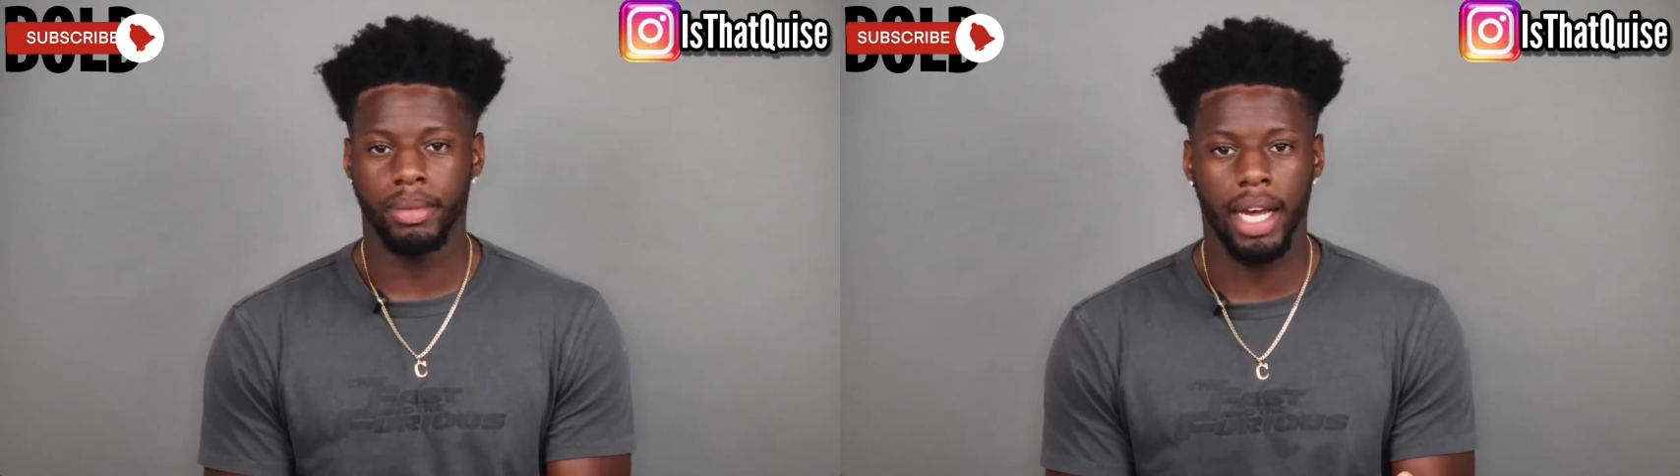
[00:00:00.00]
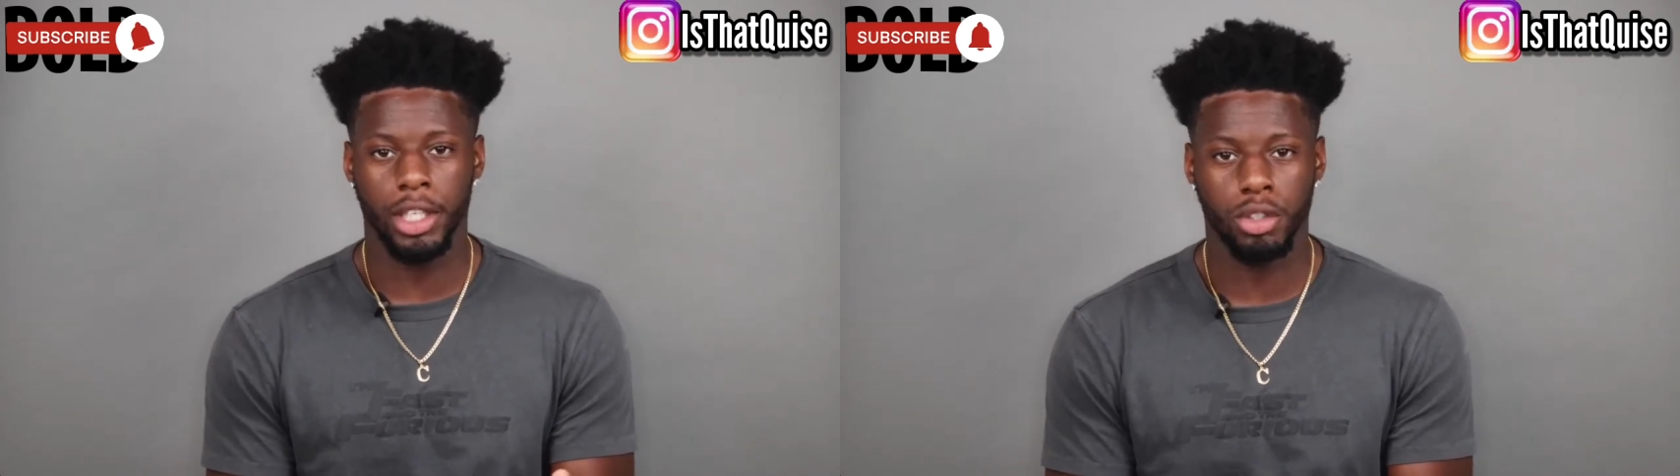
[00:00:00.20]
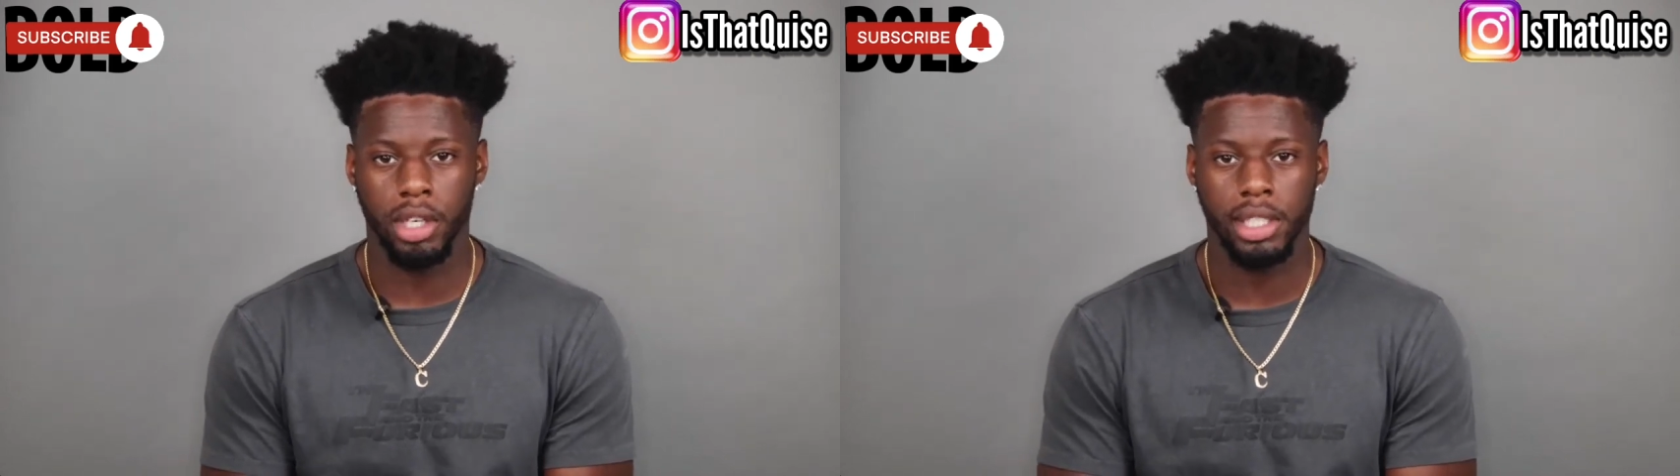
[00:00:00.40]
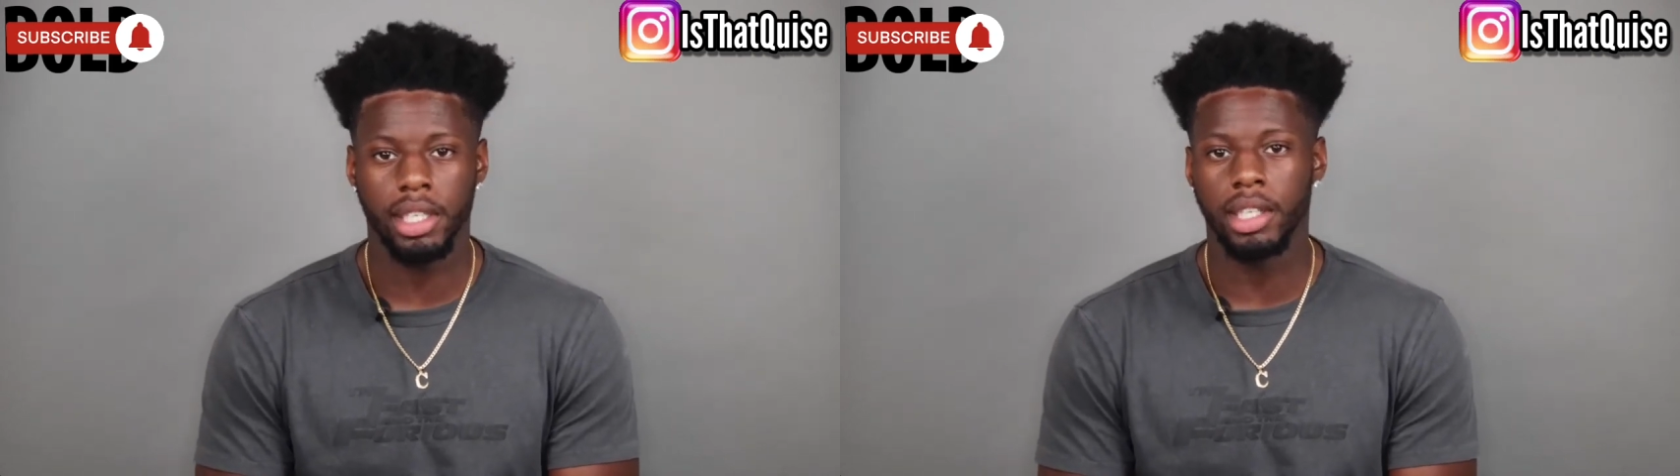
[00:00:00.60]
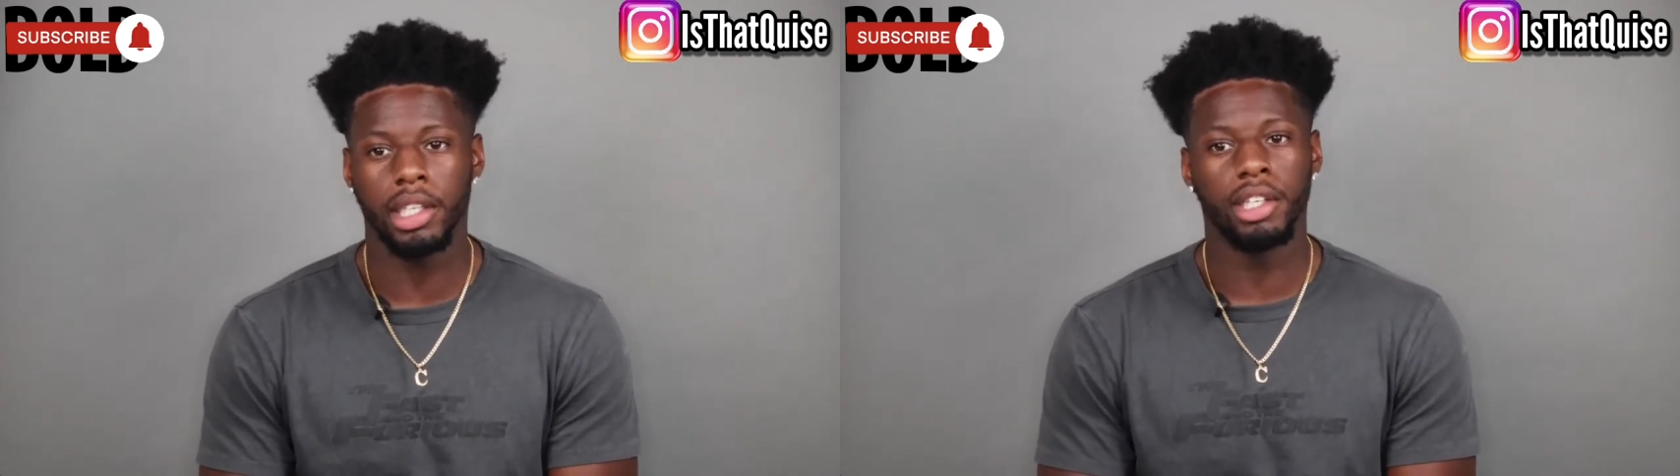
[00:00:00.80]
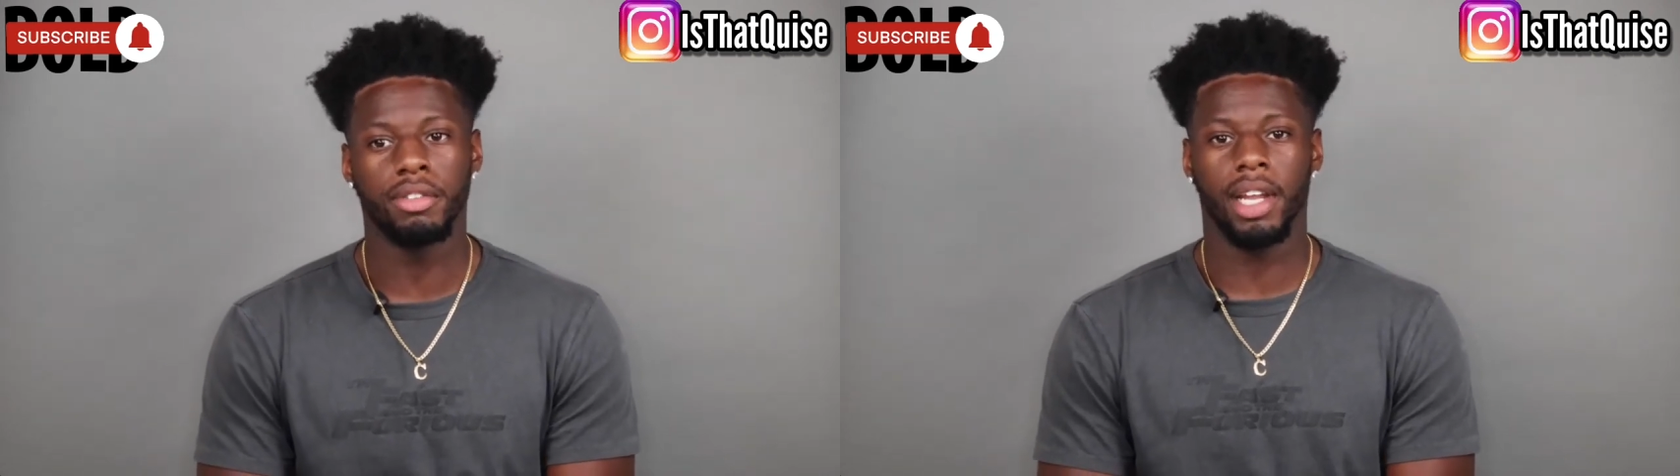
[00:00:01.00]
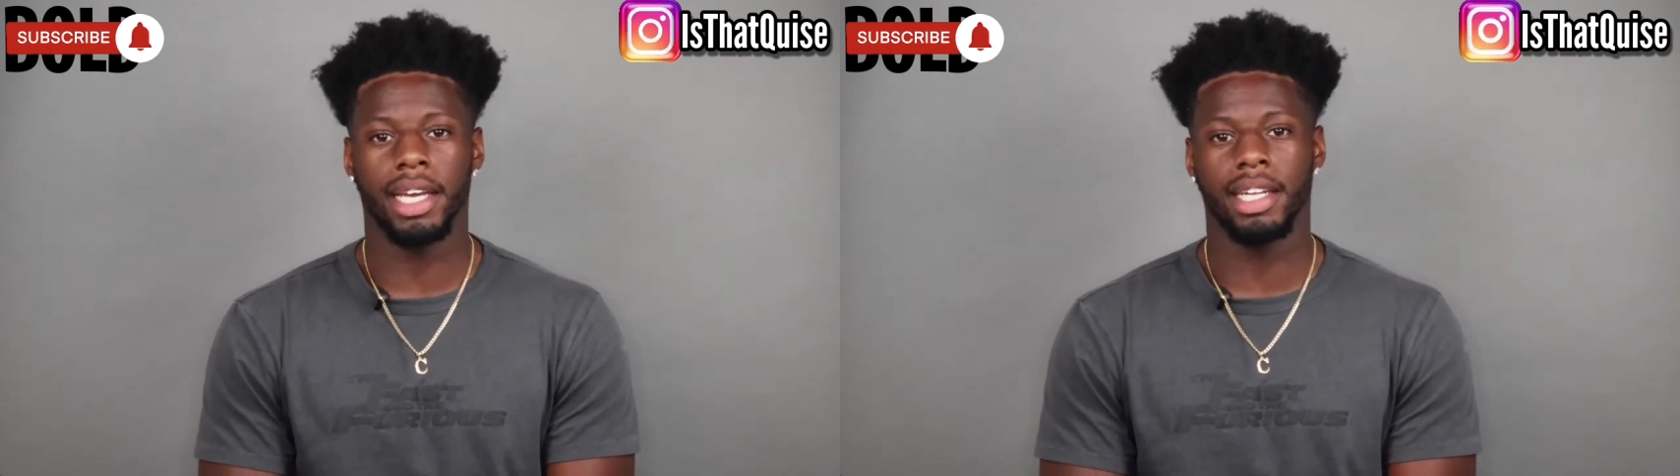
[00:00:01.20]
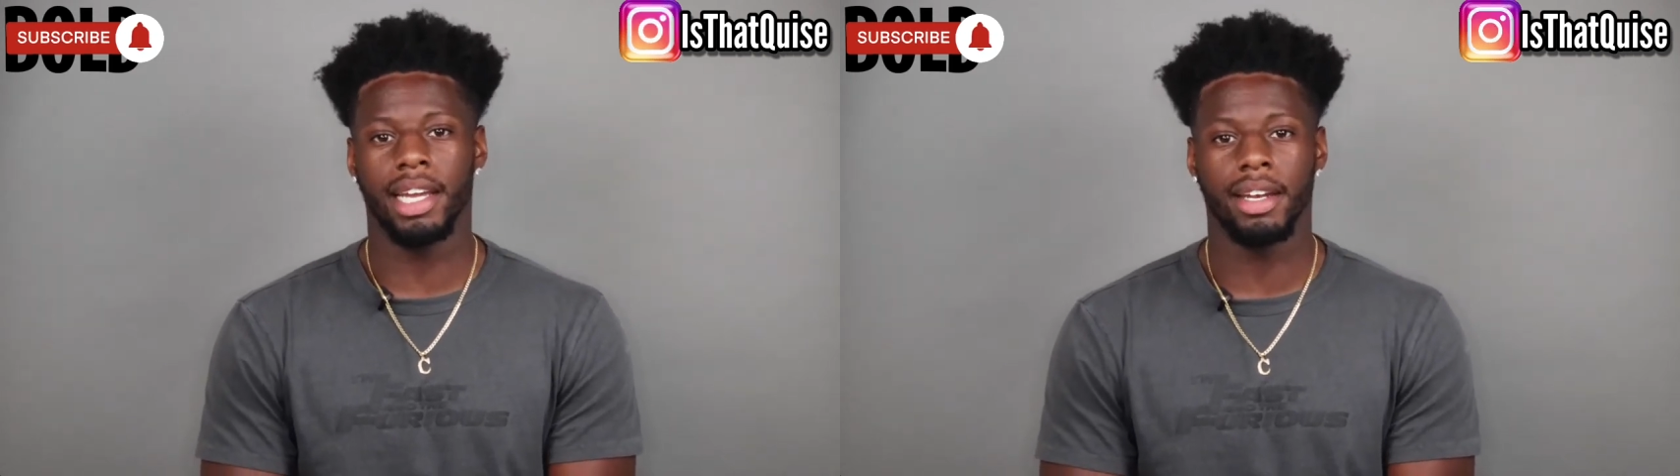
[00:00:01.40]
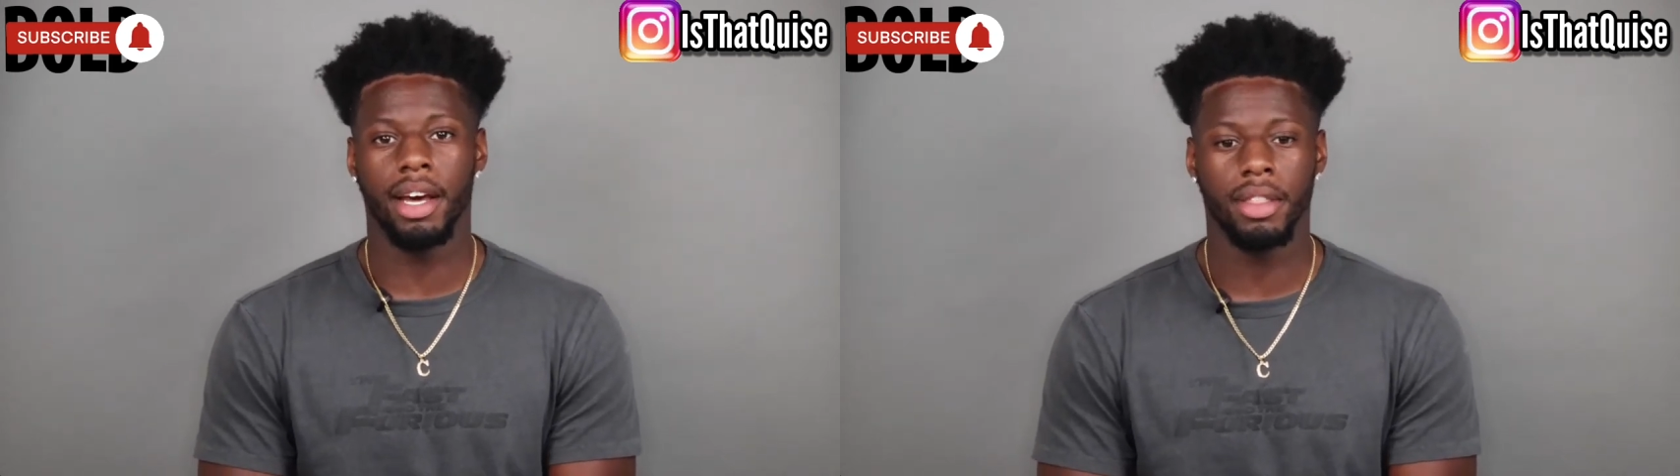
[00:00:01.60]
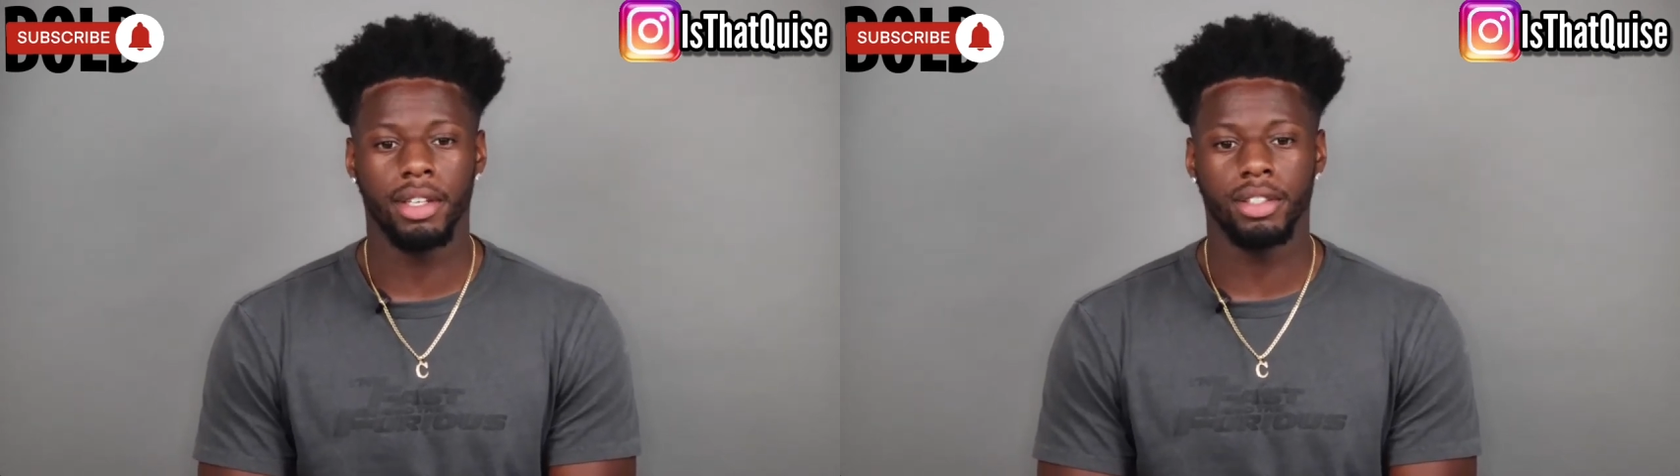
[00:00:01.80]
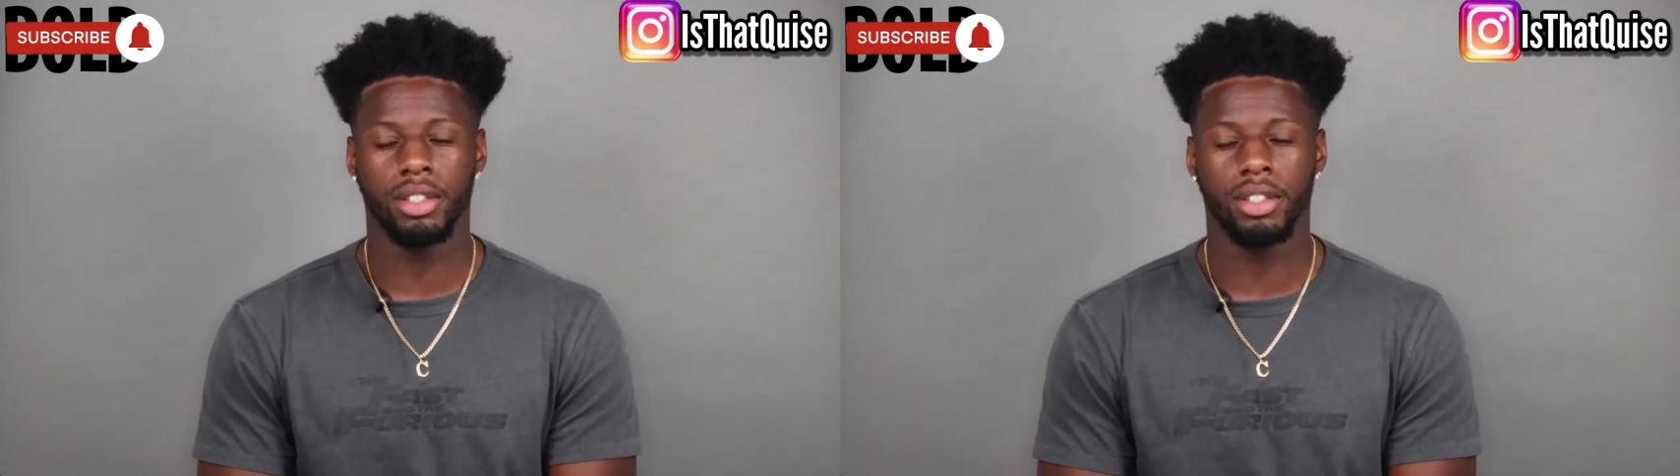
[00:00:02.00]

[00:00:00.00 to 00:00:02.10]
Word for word: I trust and love like it ain't nothing.